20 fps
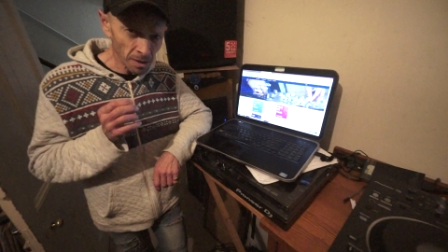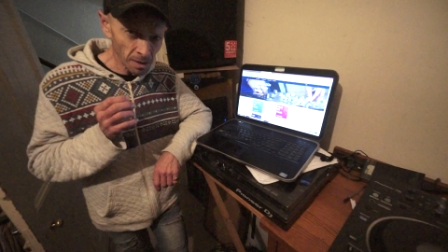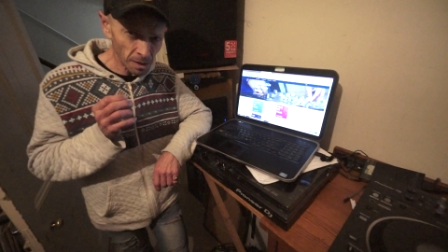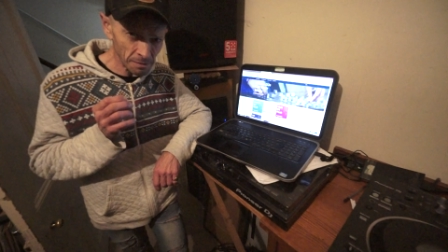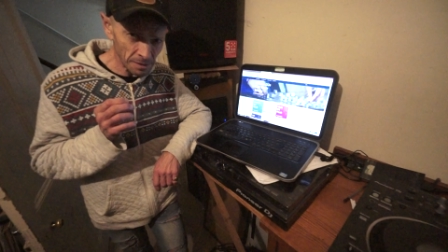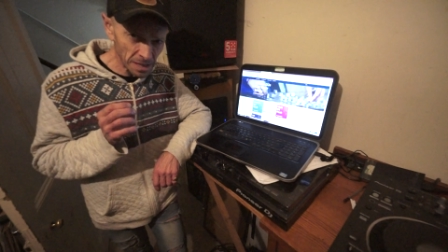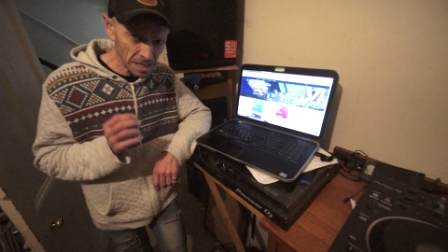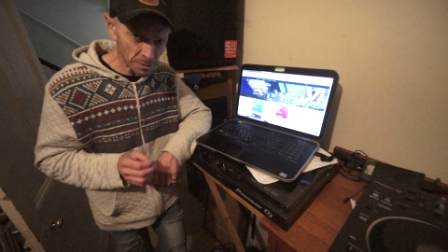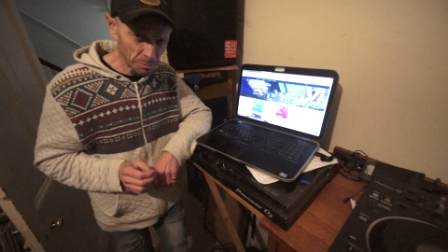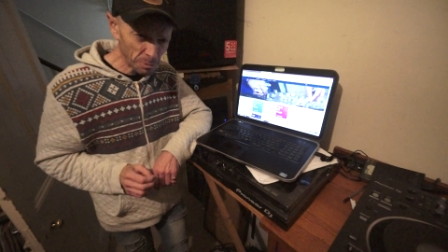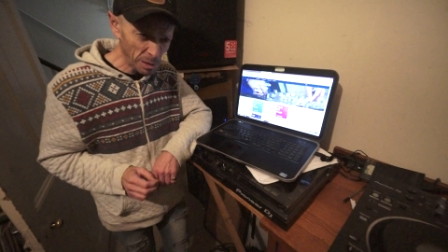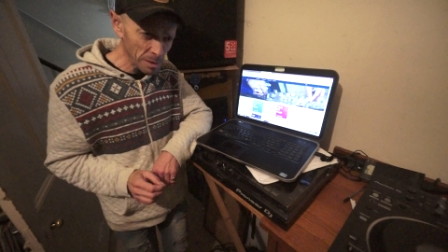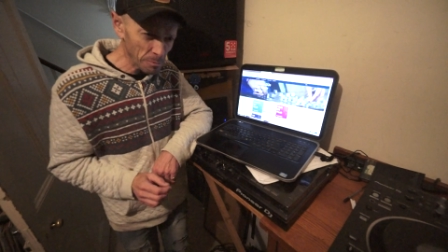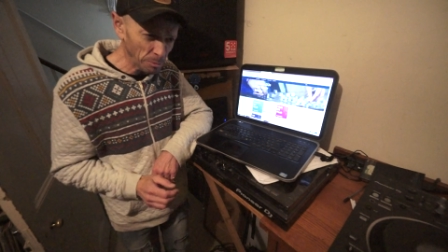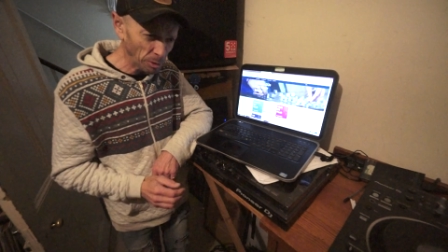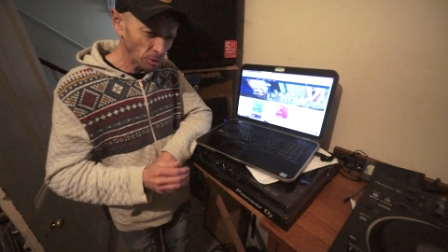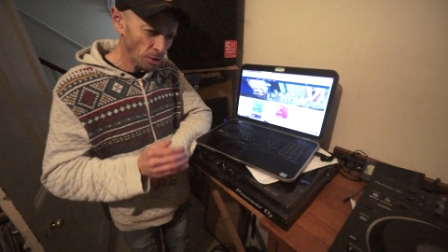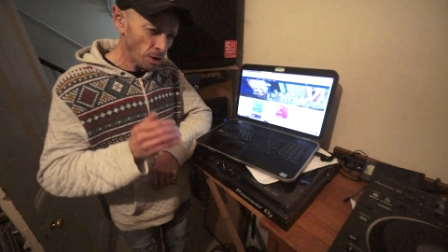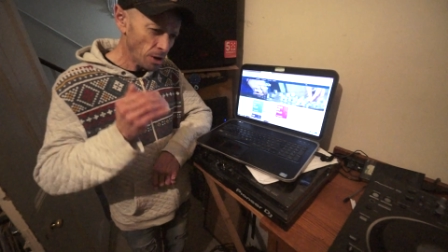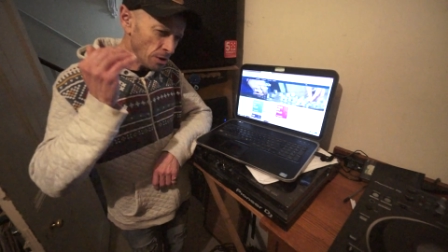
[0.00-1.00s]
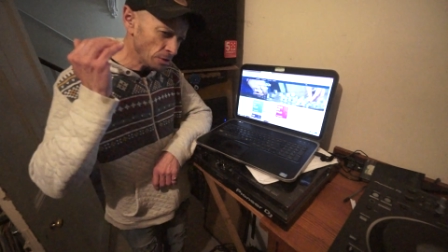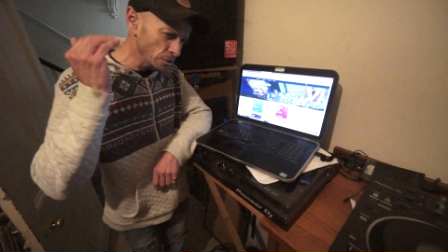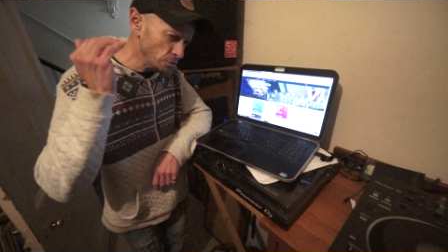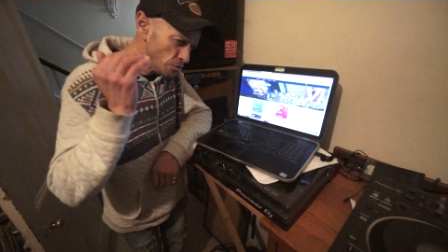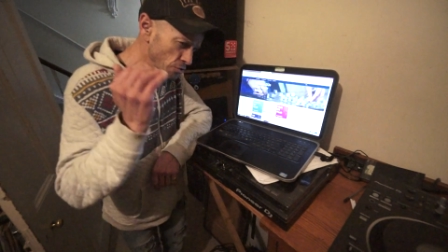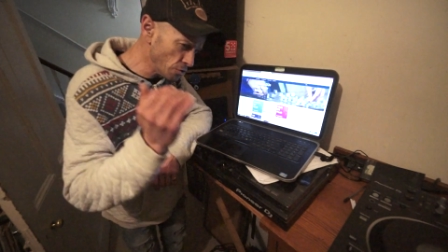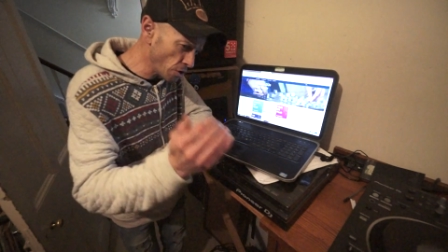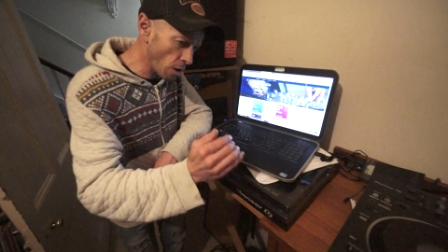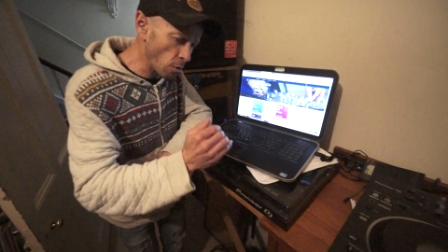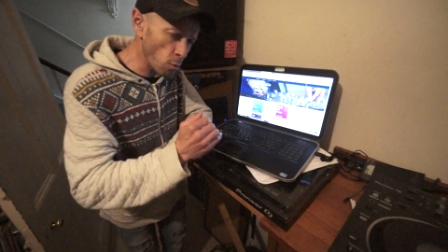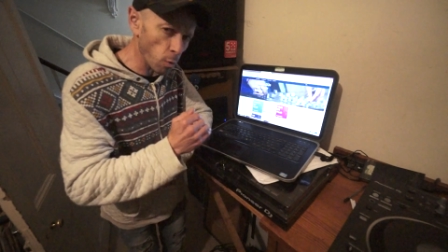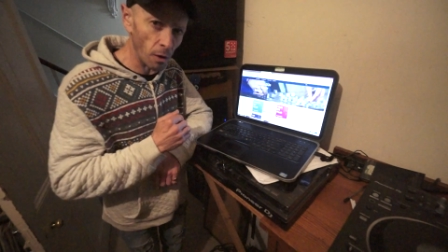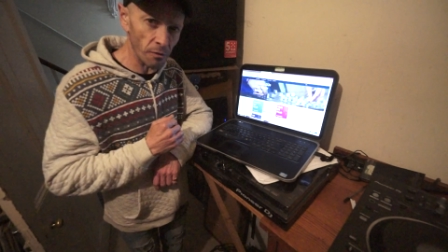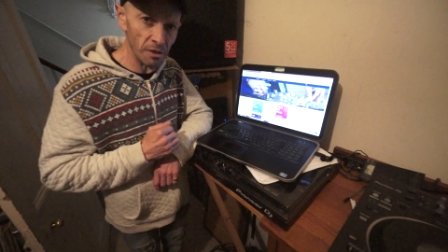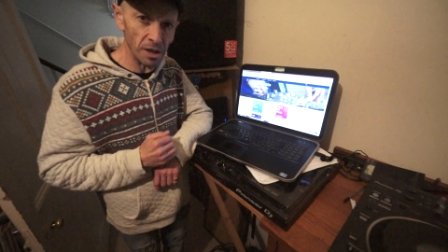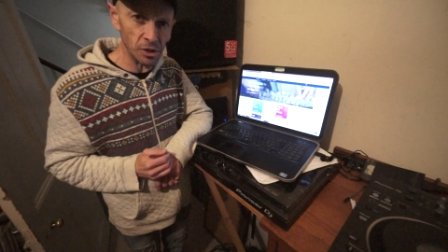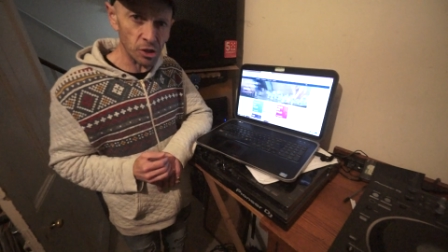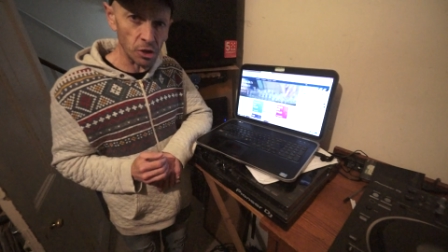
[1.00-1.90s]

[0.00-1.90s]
and these people know what they're